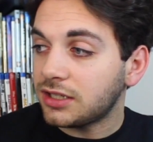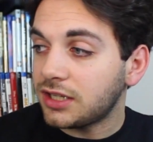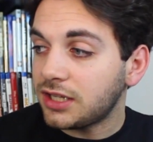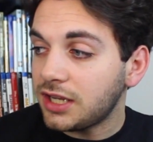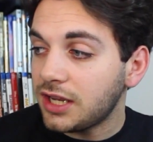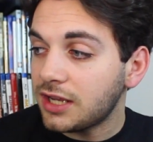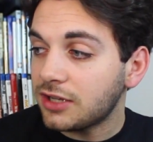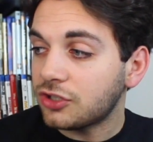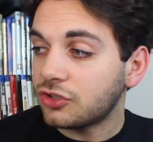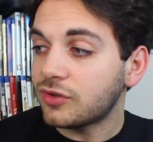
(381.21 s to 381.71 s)

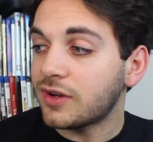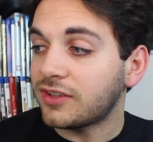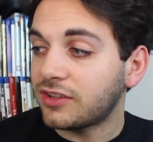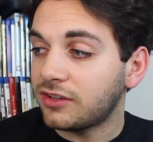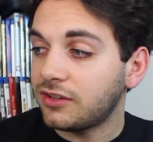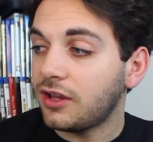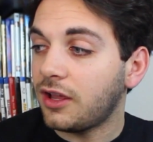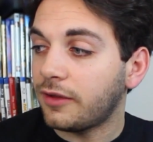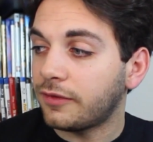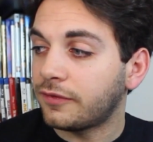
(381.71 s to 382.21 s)
can't
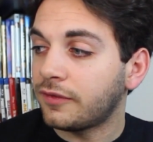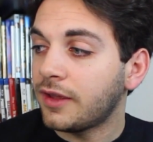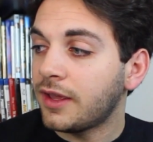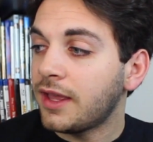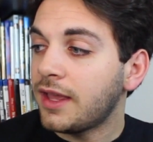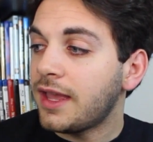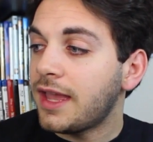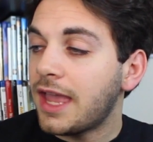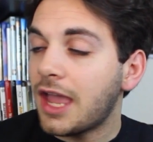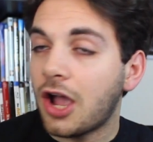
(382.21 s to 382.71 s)
stress enough
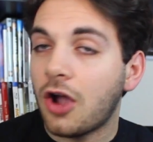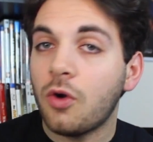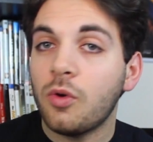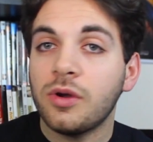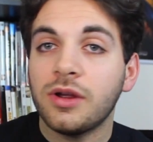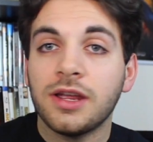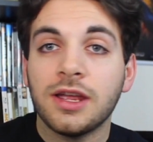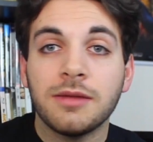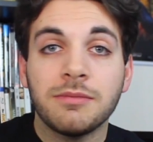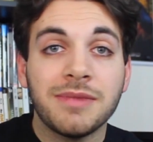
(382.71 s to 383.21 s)

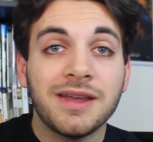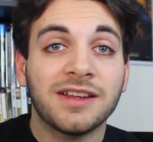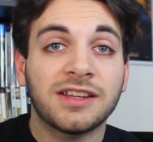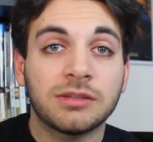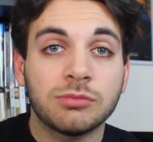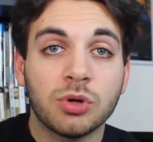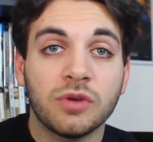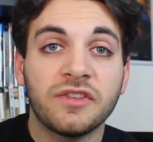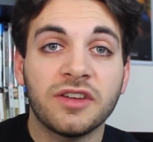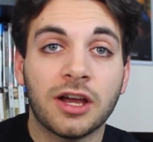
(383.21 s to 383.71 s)
how it
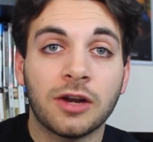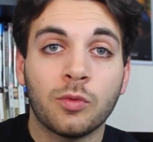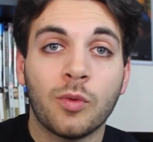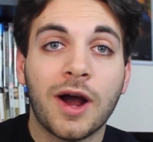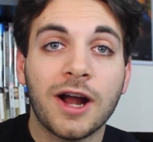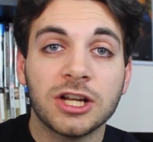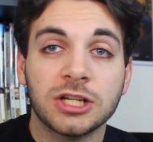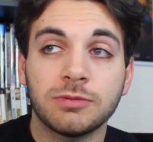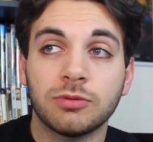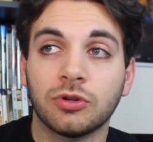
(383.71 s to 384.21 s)
makes the movie
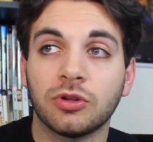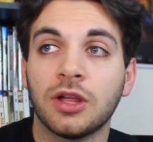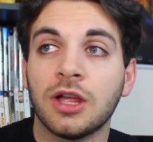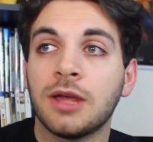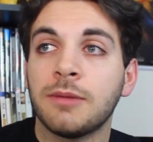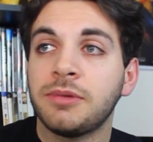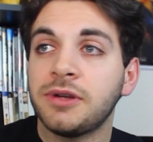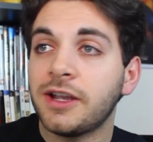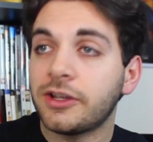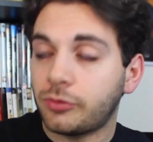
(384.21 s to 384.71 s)
unwatchable.
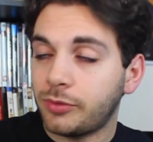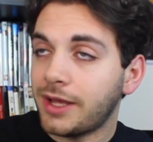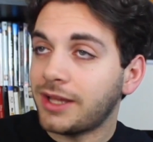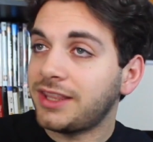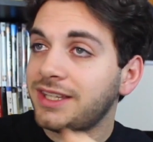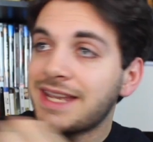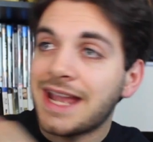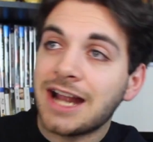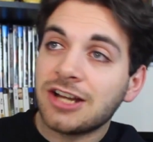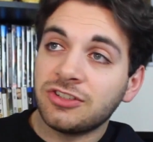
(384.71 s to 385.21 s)
Because
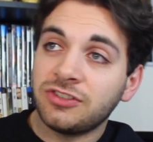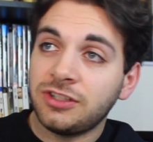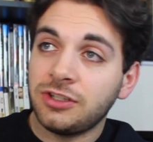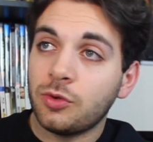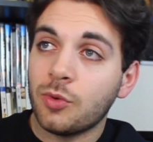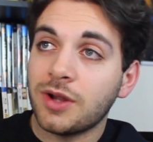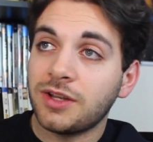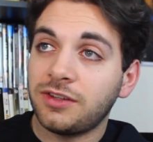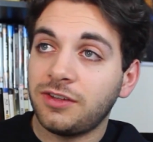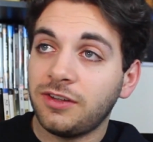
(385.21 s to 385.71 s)
without the action
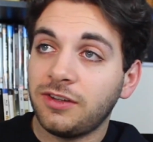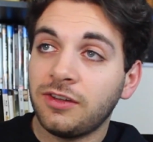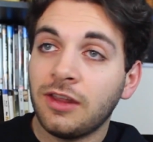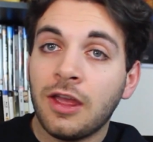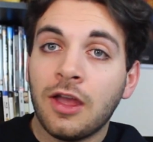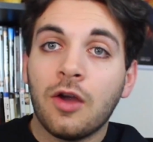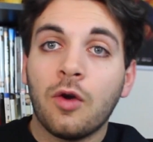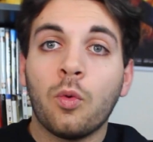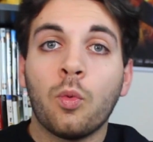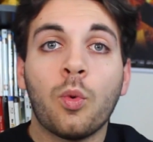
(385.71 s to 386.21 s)
sequences,
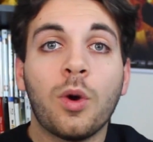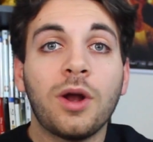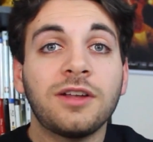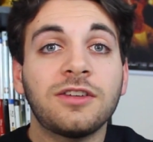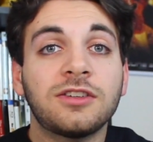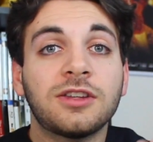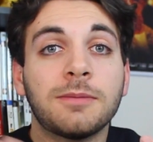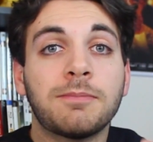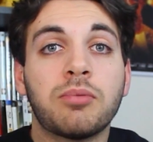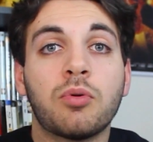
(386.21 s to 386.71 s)

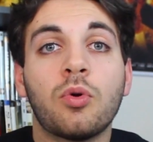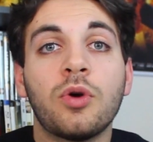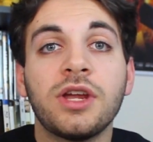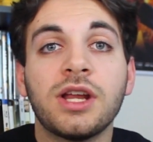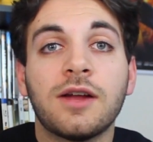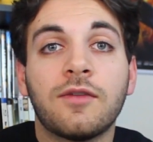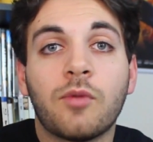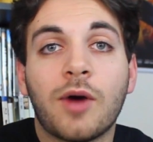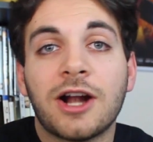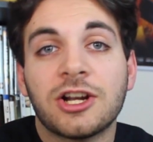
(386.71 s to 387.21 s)
what's the
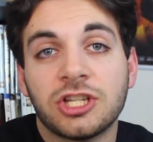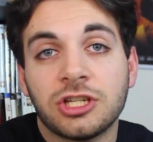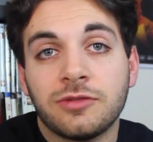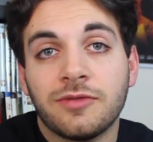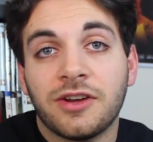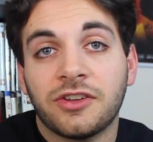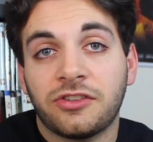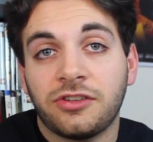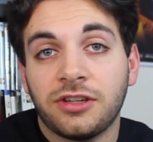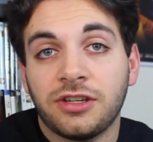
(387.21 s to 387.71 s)
point of watching
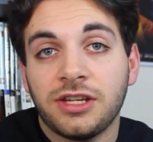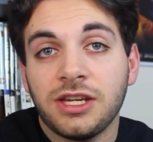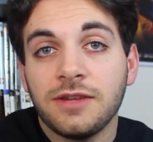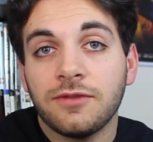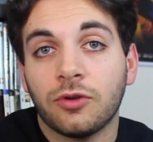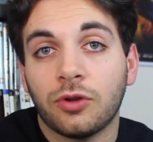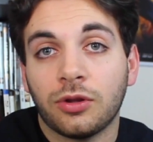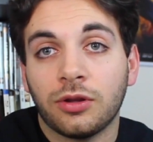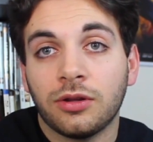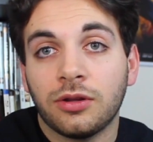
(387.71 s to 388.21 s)
Resident
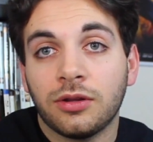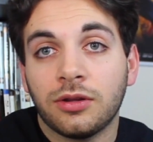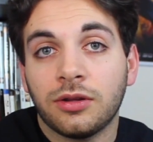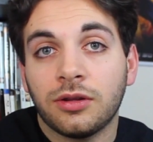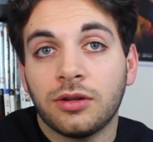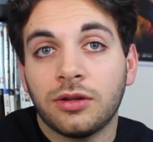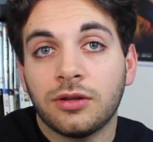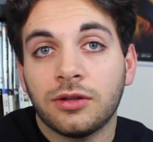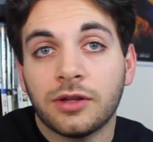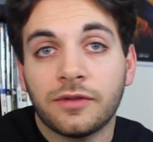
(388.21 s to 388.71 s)
Evil?
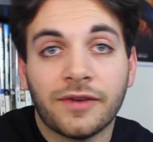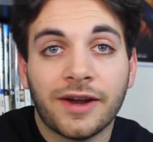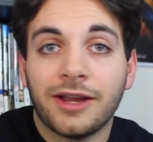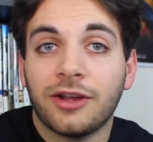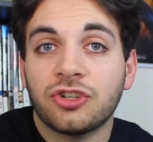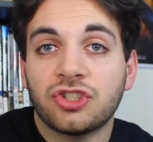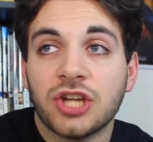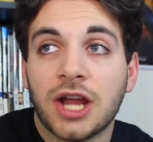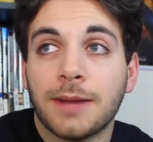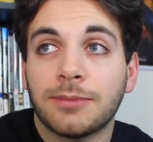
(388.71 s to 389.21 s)
The
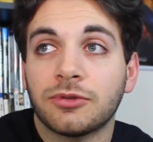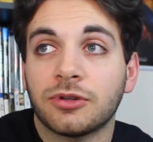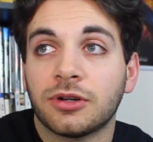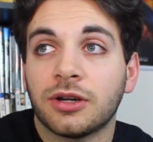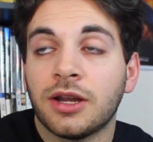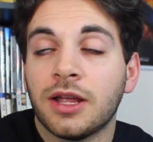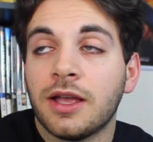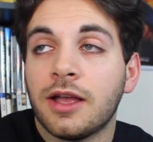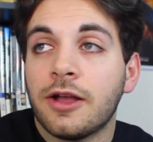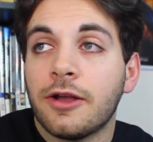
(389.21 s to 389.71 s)
final chapter.